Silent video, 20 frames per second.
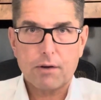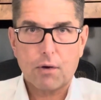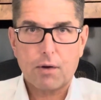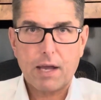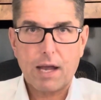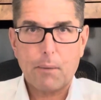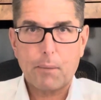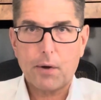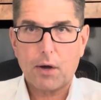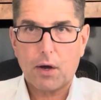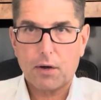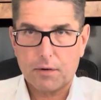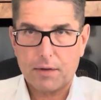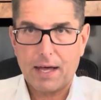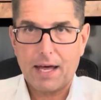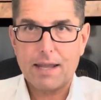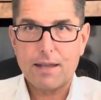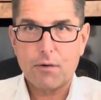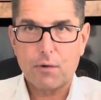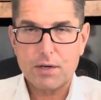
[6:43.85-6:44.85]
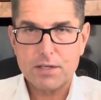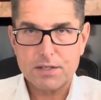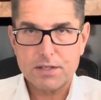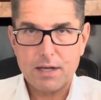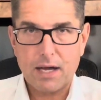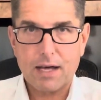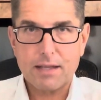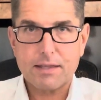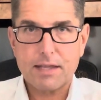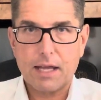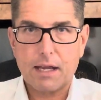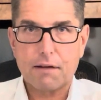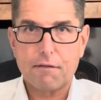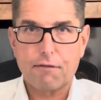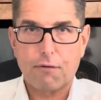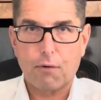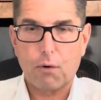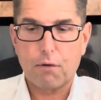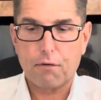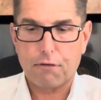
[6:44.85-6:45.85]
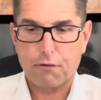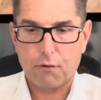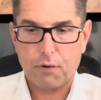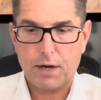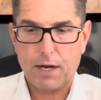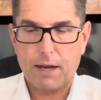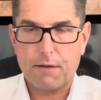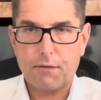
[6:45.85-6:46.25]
Okay, we all know that. There is nothing for free.